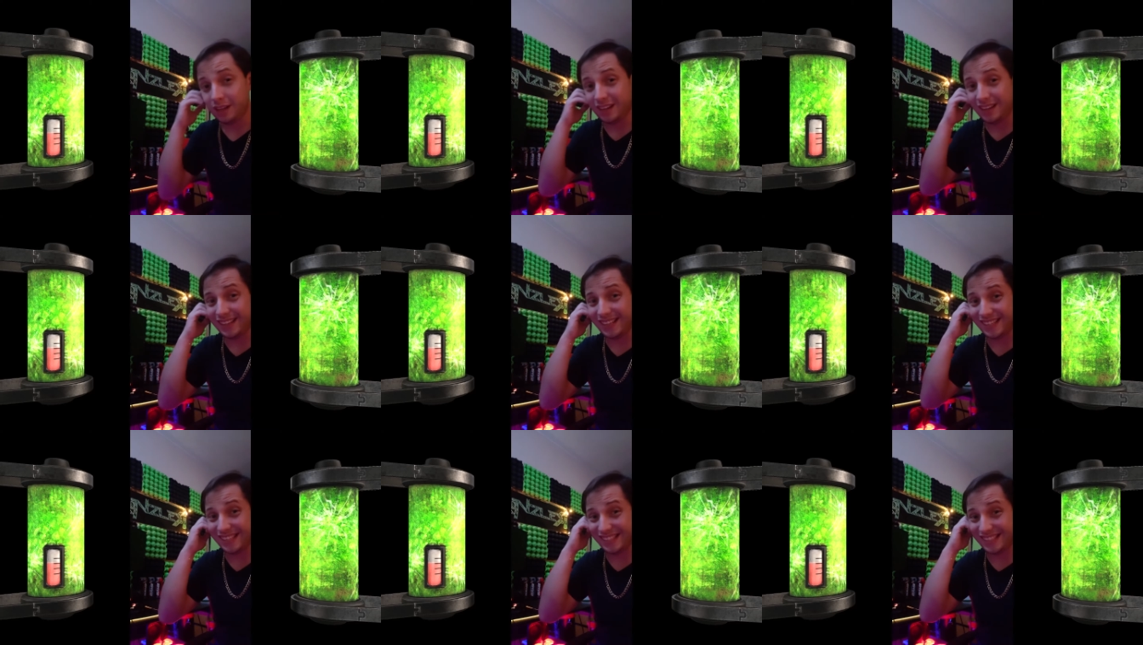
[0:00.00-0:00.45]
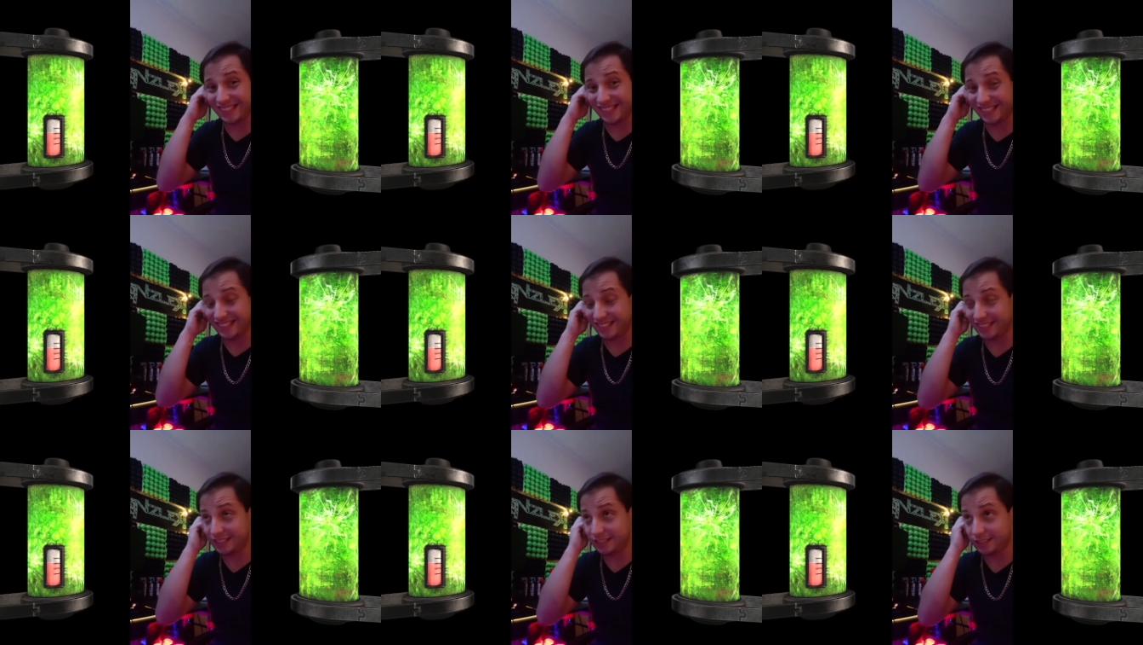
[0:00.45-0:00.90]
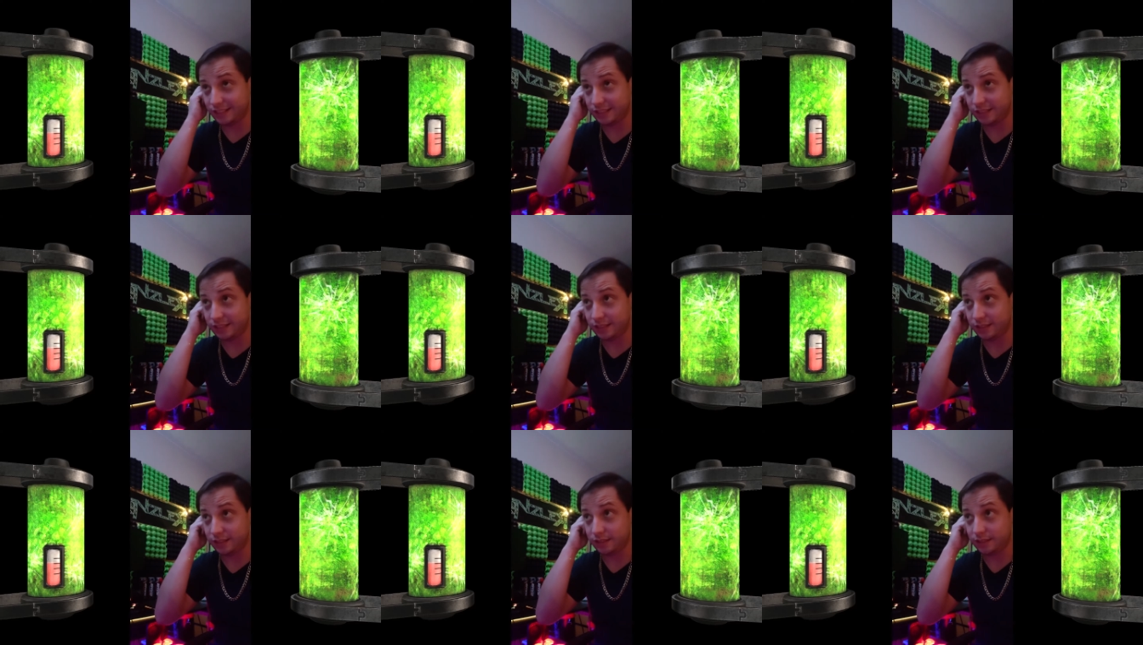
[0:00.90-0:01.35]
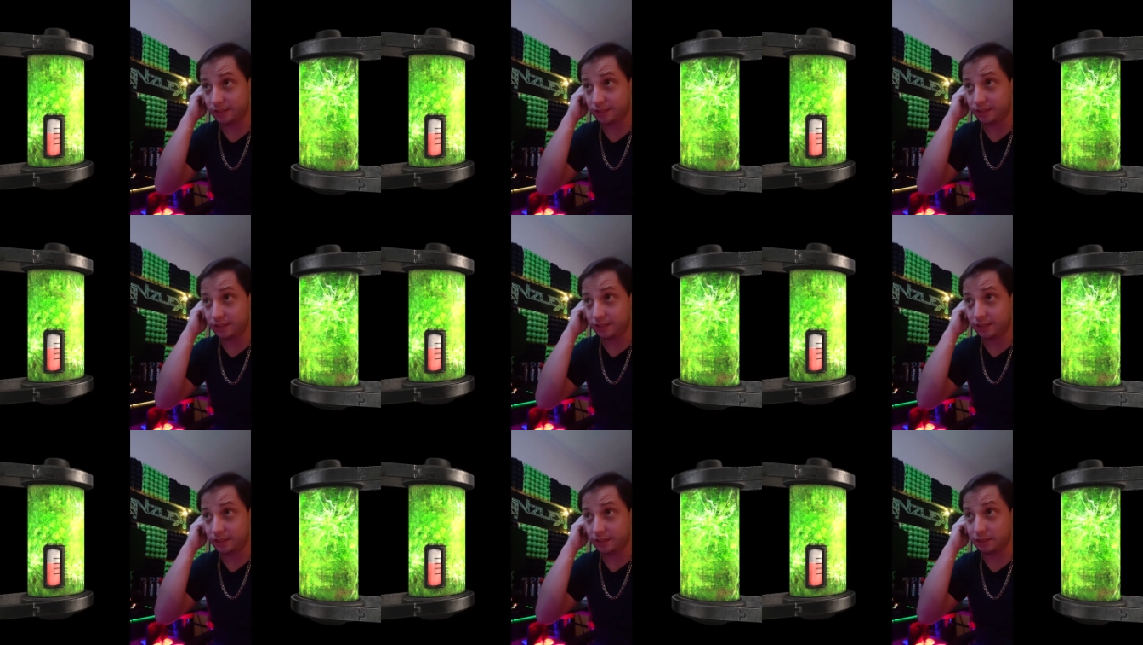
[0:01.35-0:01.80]

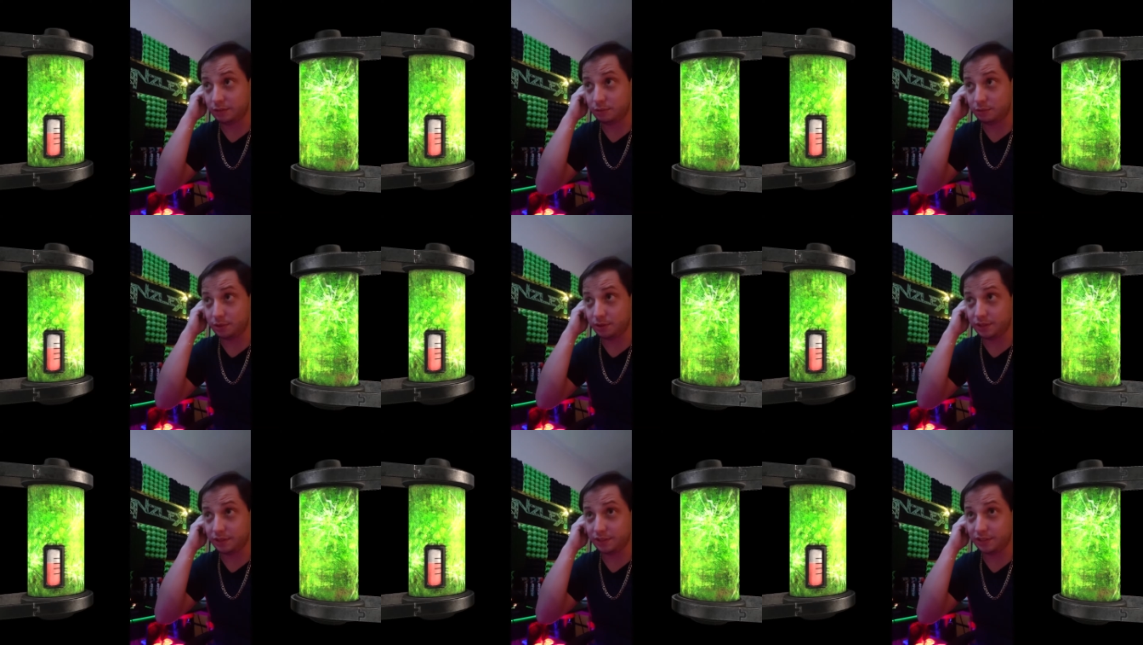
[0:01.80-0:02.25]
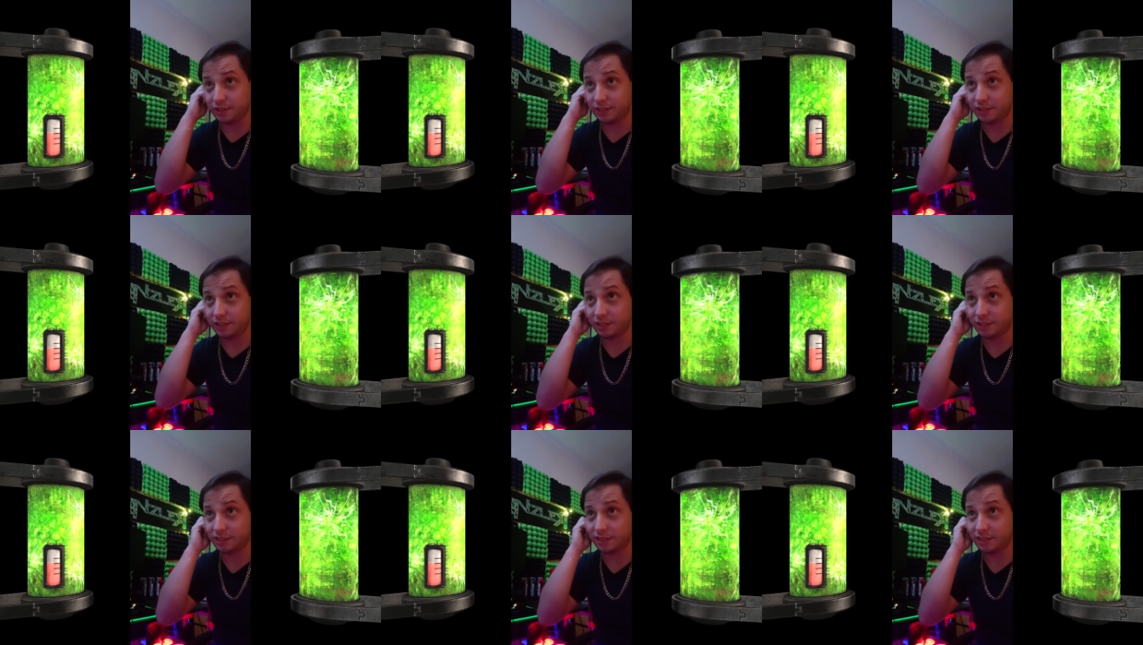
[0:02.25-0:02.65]
It was